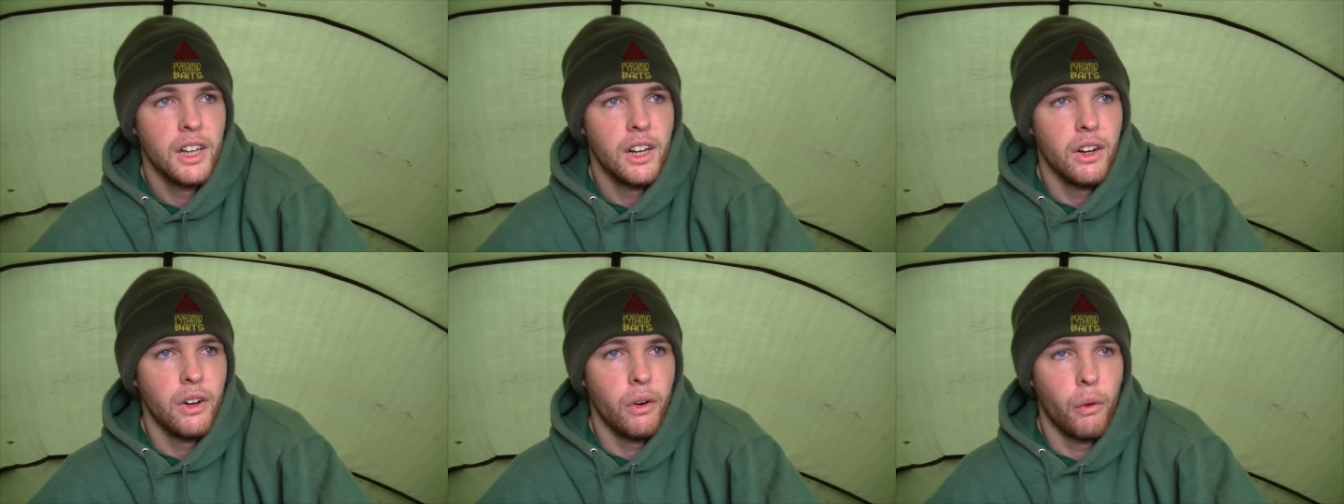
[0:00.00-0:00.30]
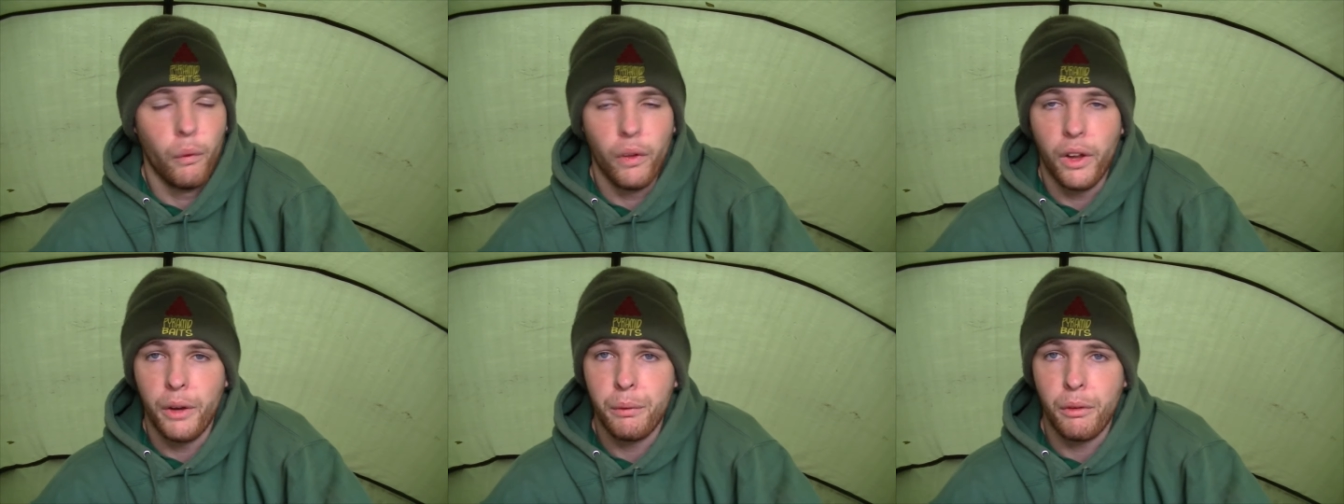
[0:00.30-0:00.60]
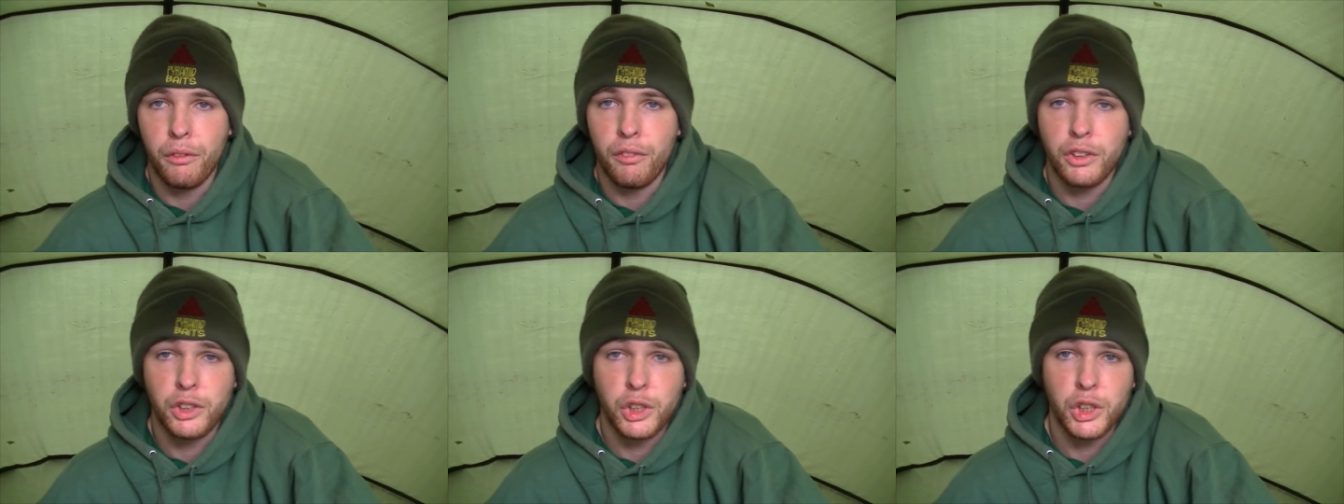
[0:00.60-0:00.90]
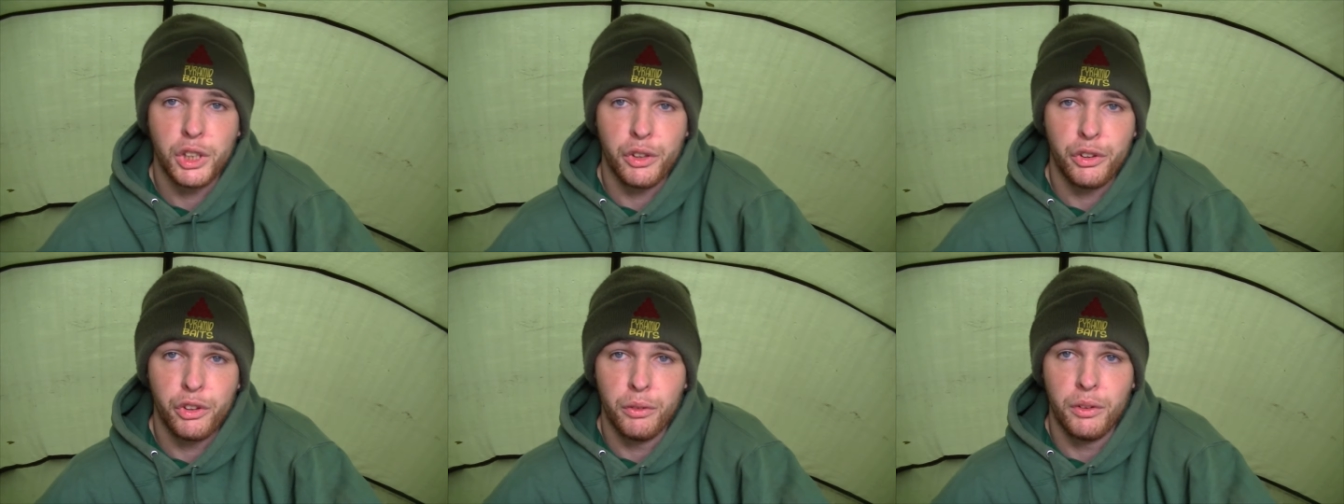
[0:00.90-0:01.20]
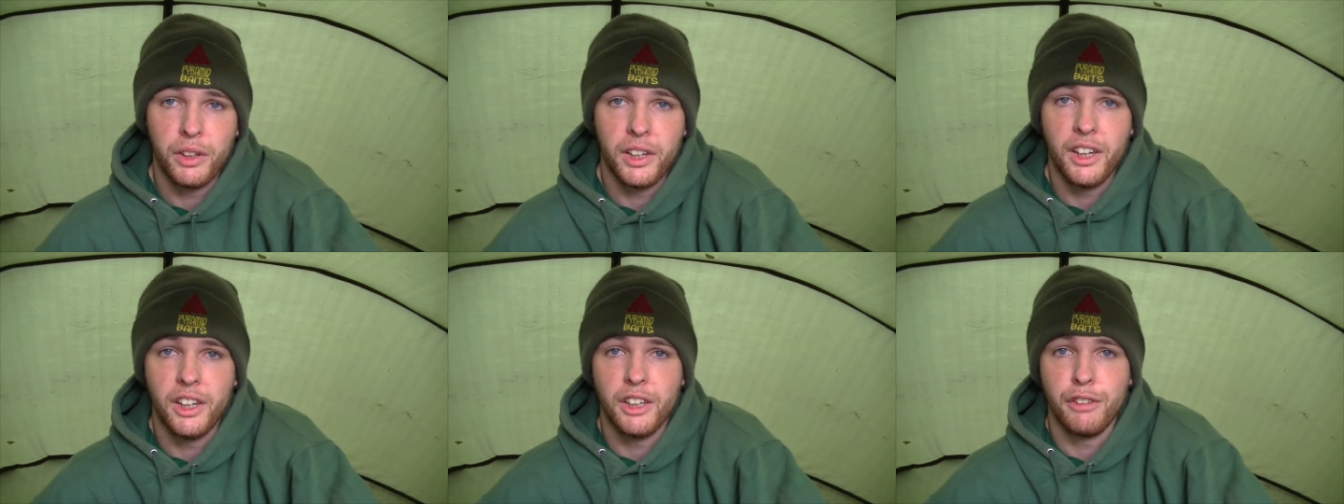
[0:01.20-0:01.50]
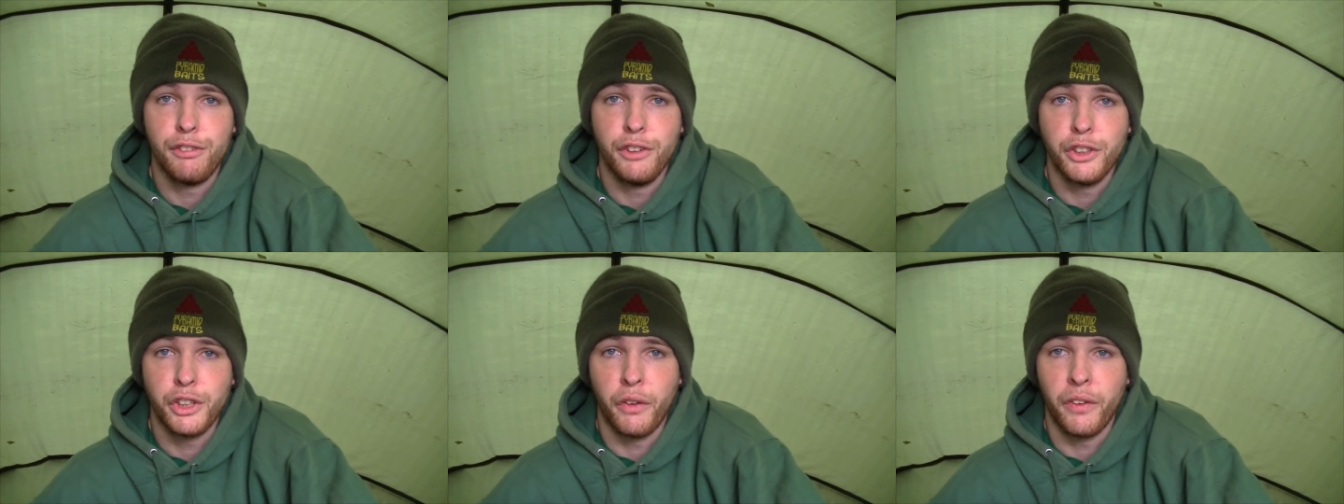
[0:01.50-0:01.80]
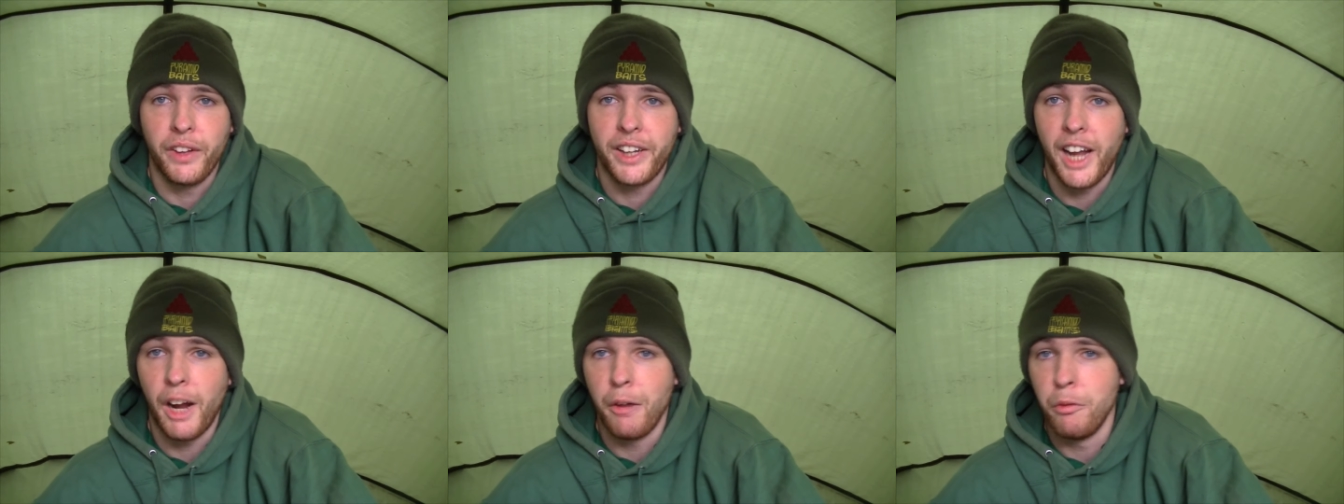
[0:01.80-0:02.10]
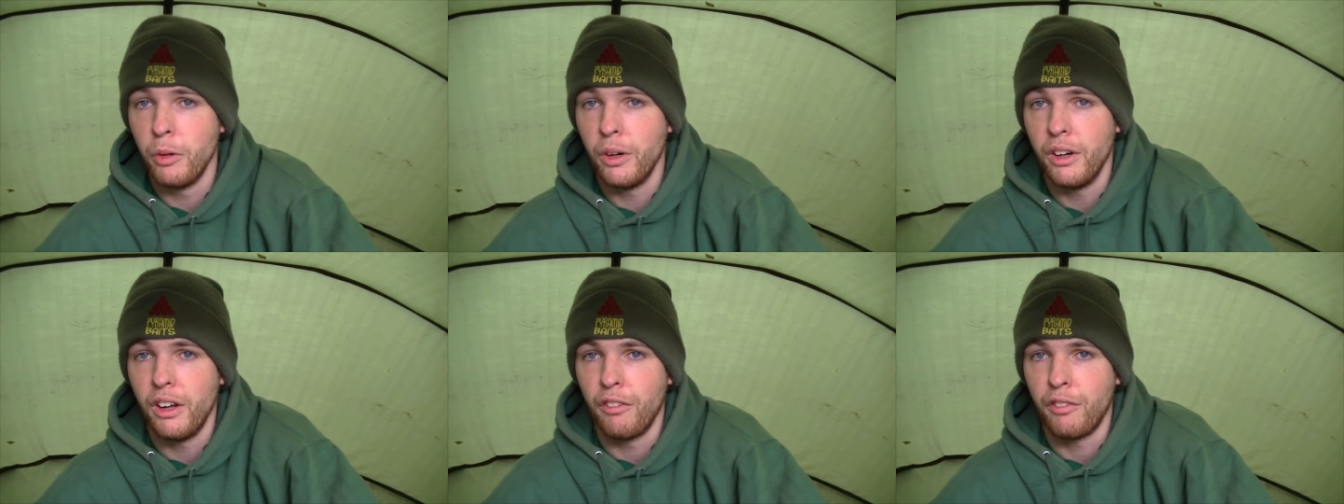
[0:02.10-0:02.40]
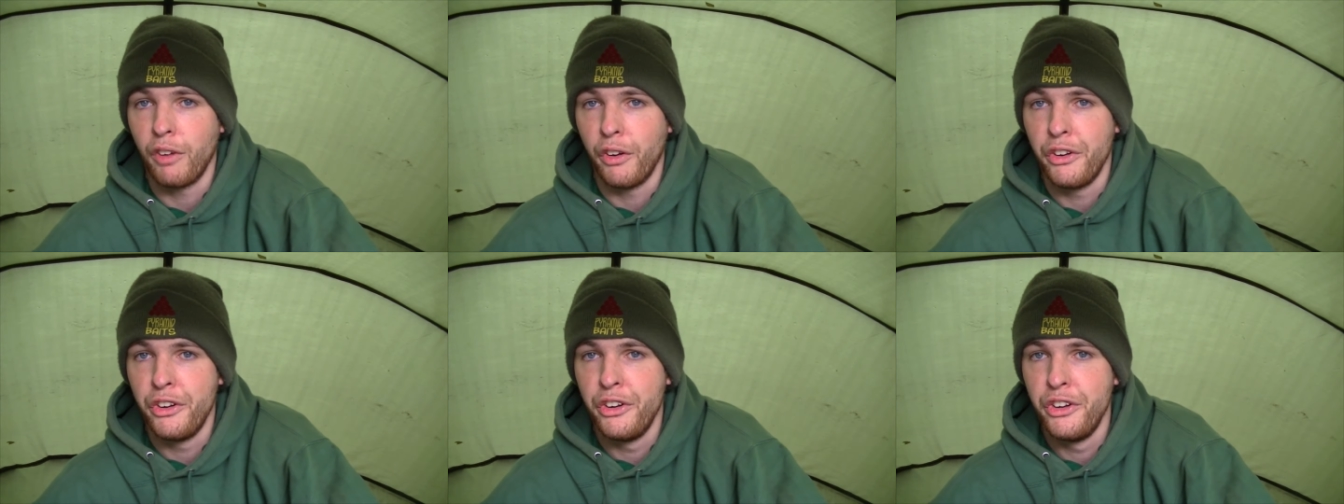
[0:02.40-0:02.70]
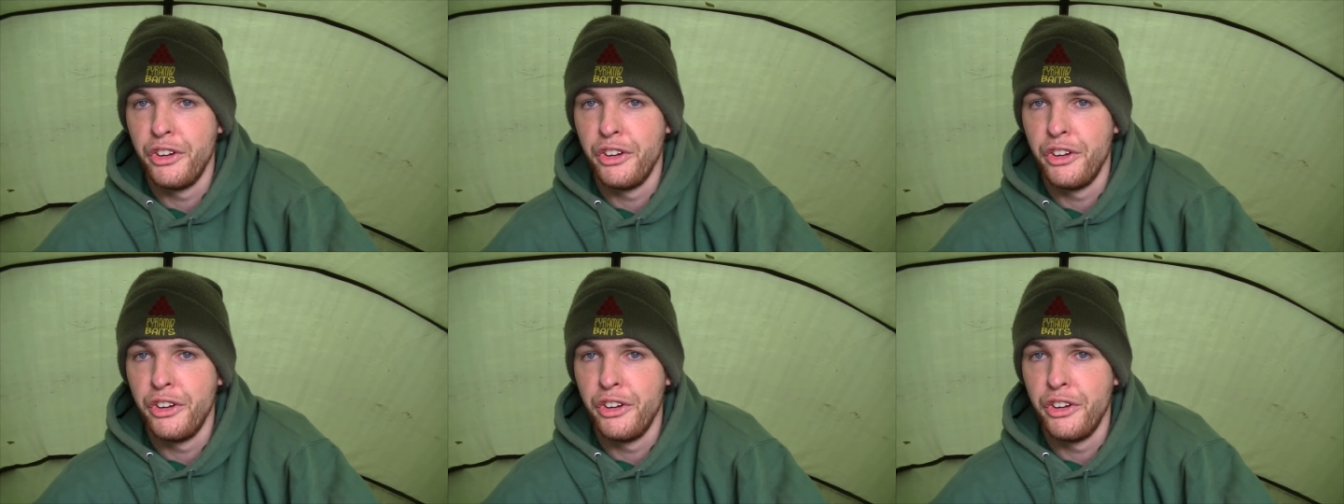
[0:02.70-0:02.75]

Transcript: Although I've just got through the footage on the camera, I've got